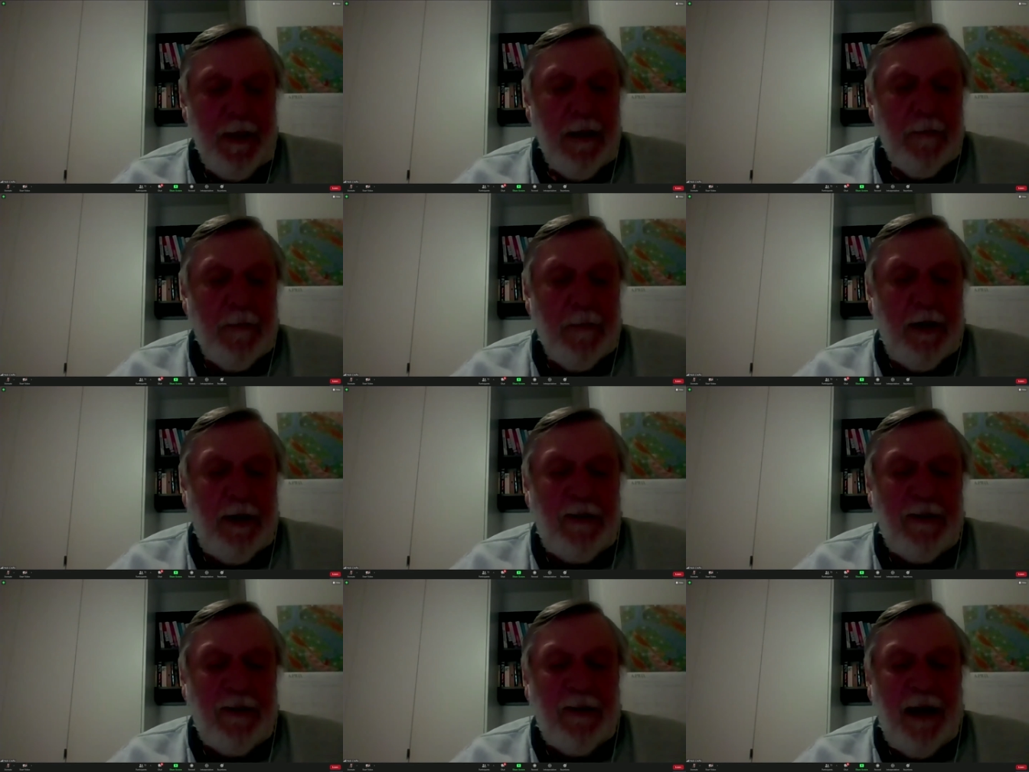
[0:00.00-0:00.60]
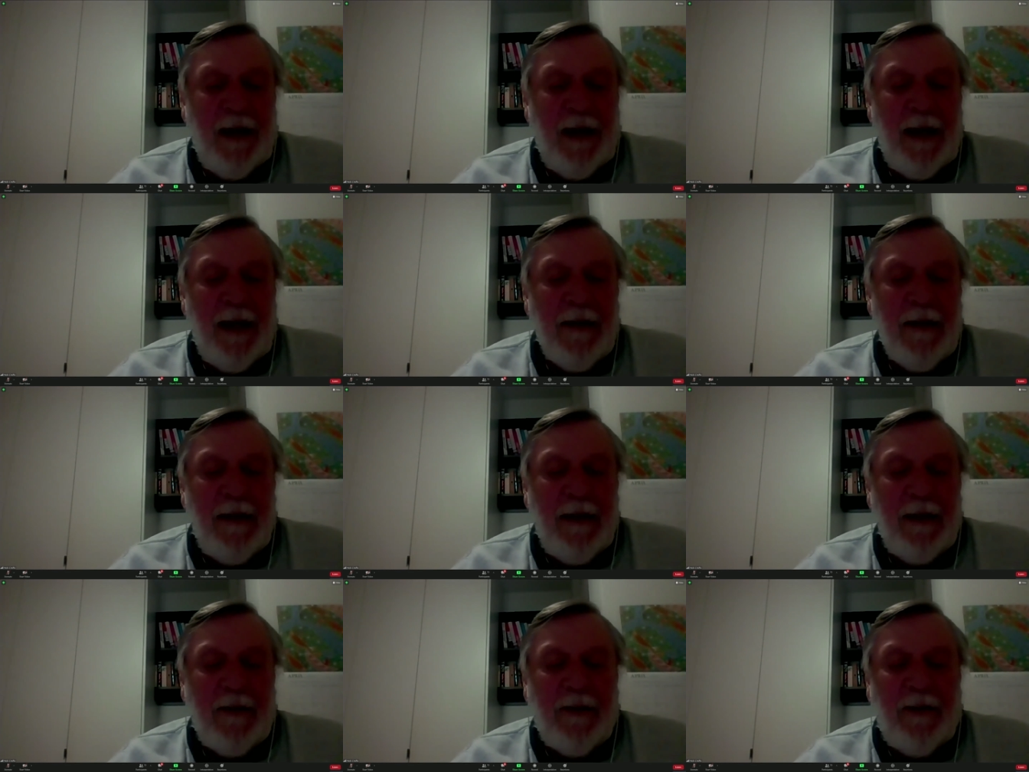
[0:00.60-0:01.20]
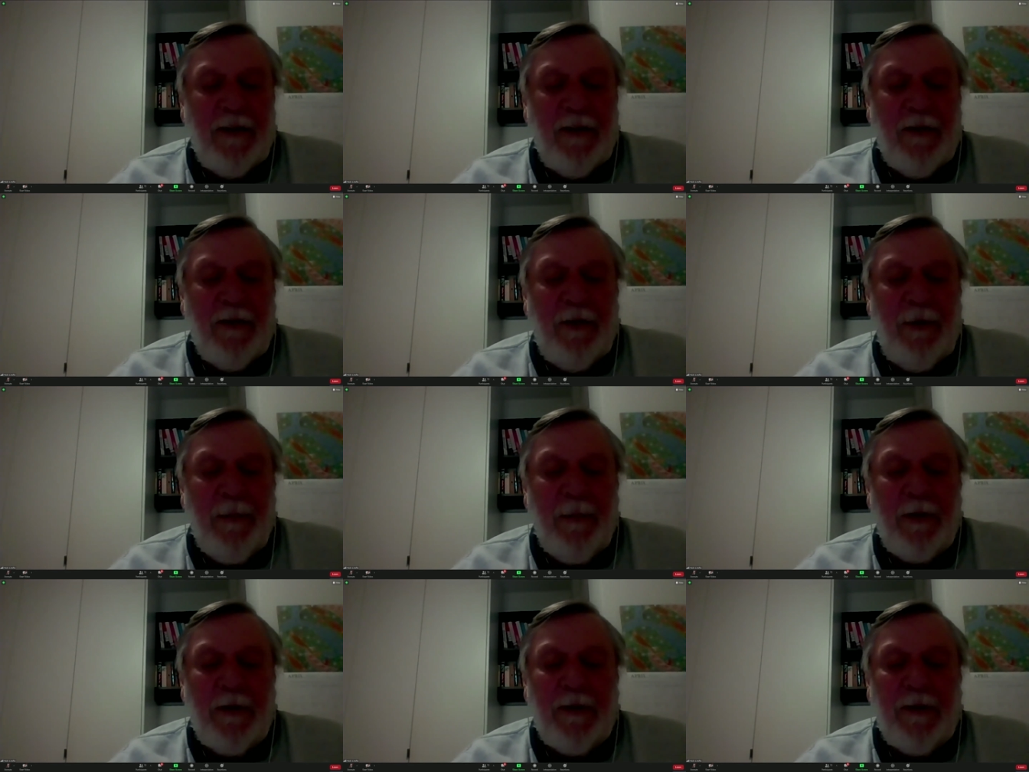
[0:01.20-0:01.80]
Police are there to
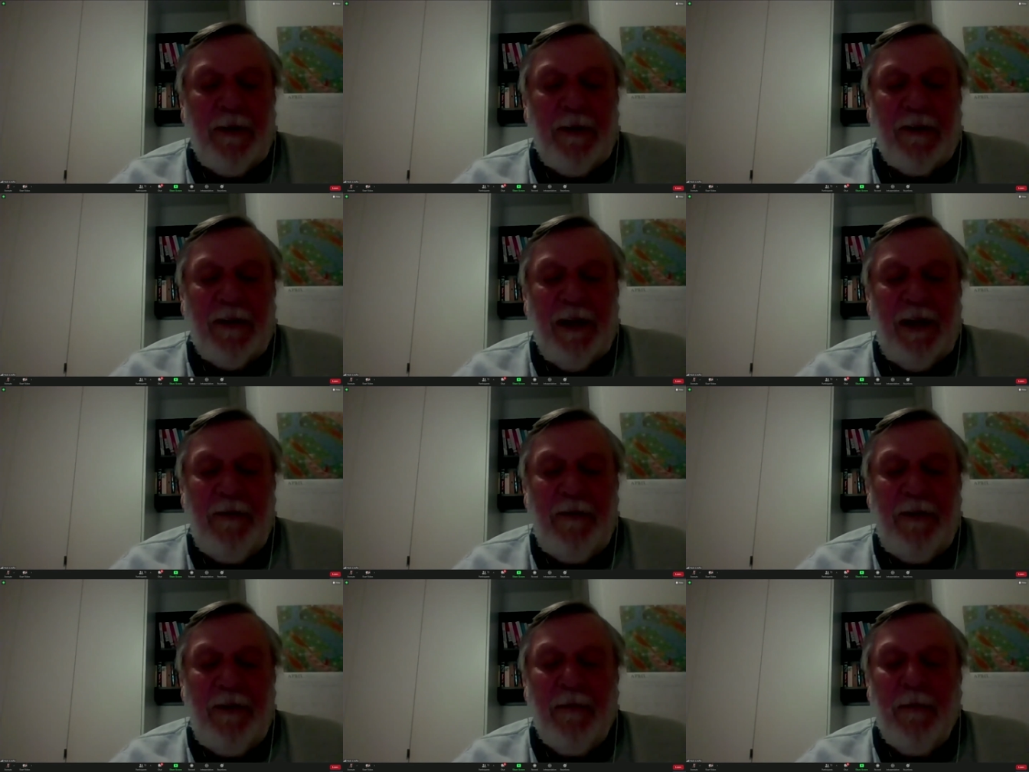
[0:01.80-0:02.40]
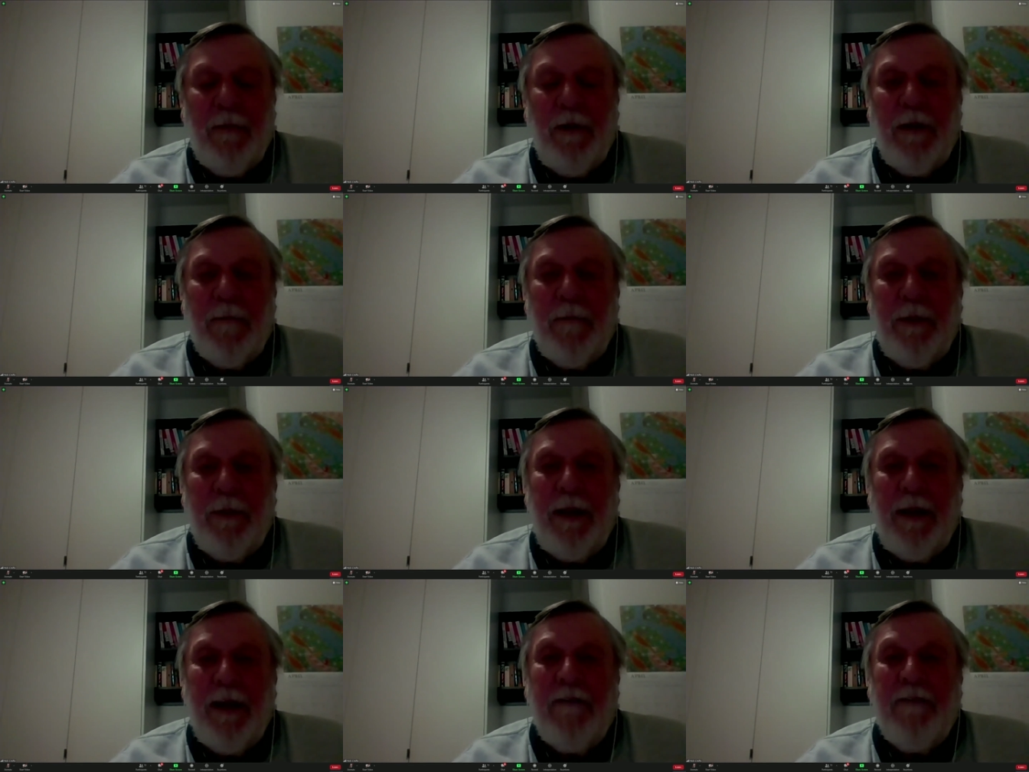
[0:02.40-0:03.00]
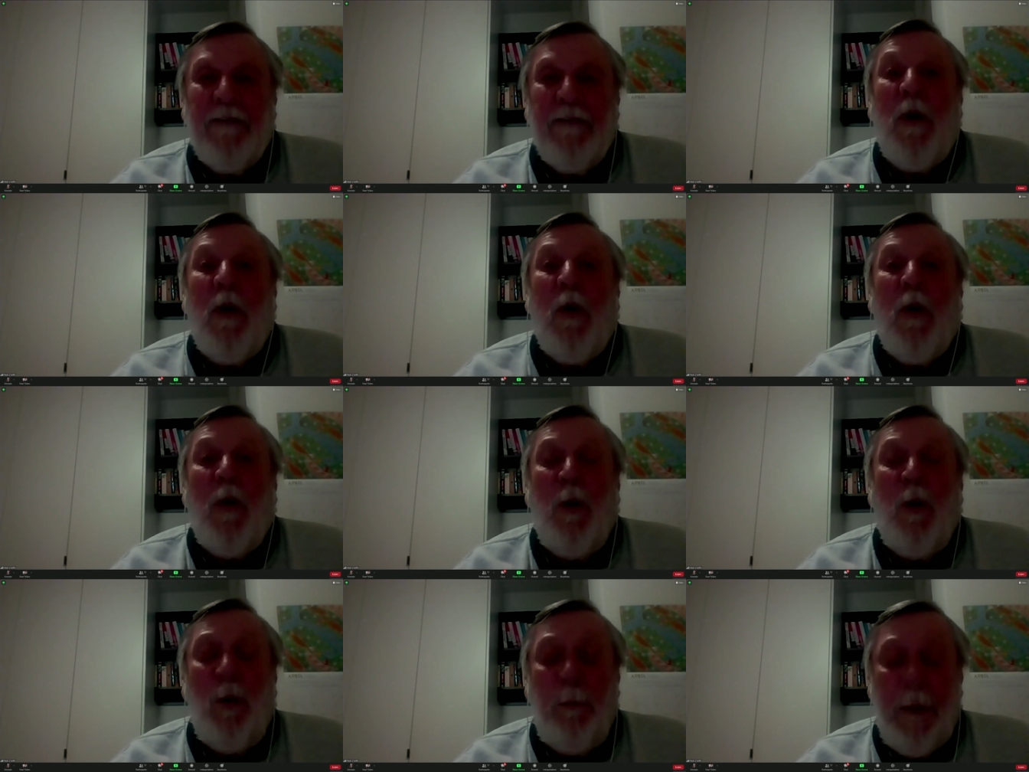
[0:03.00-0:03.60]
contribute to the safety and well-being of
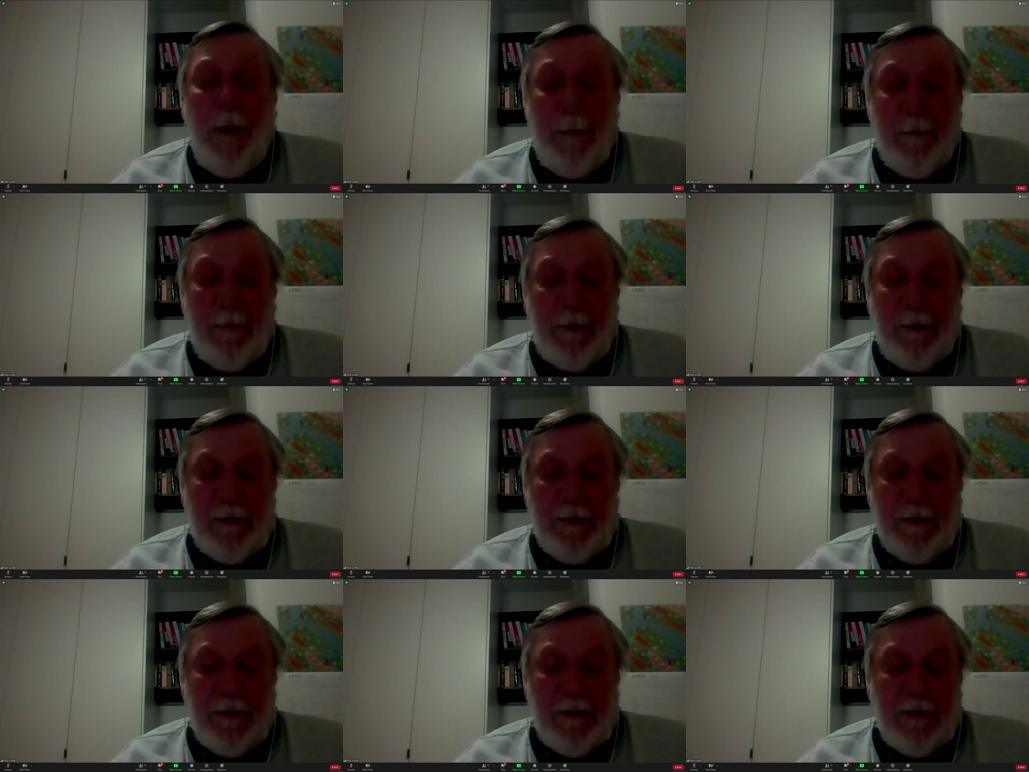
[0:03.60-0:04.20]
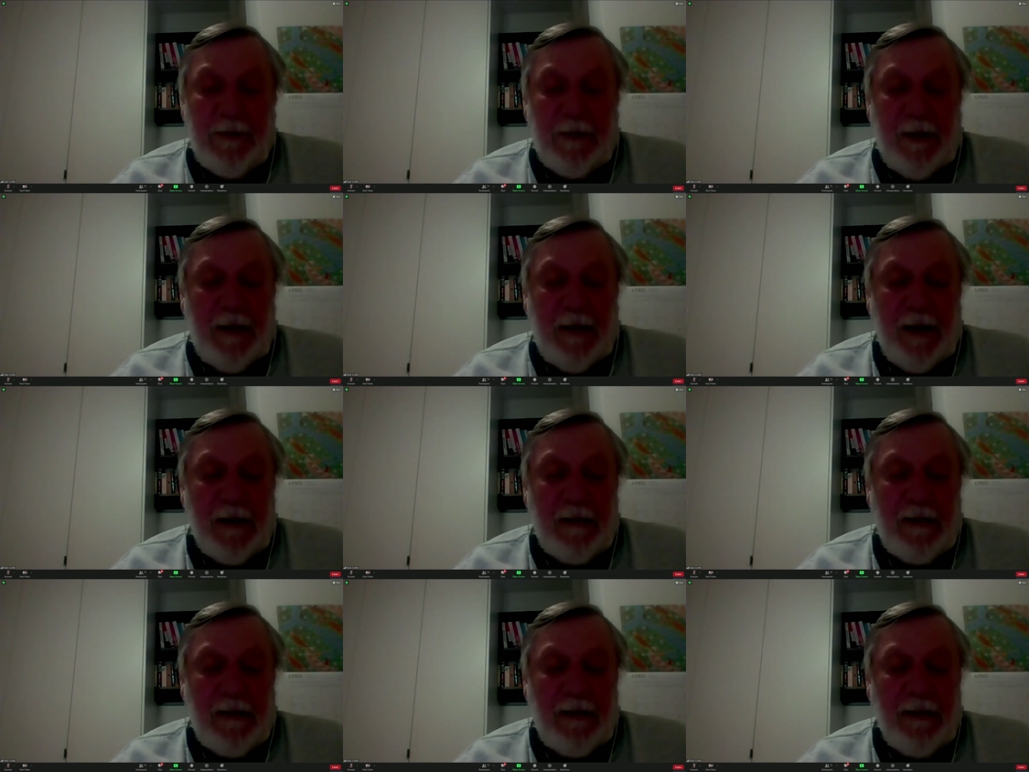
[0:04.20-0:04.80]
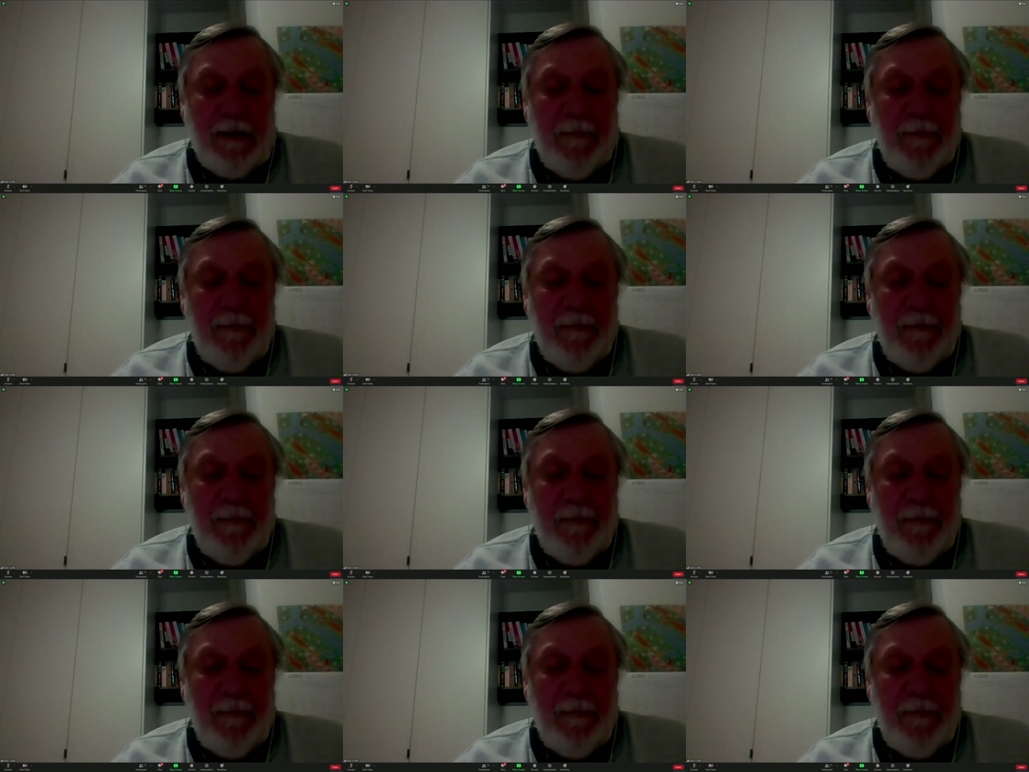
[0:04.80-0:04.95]
all members of society,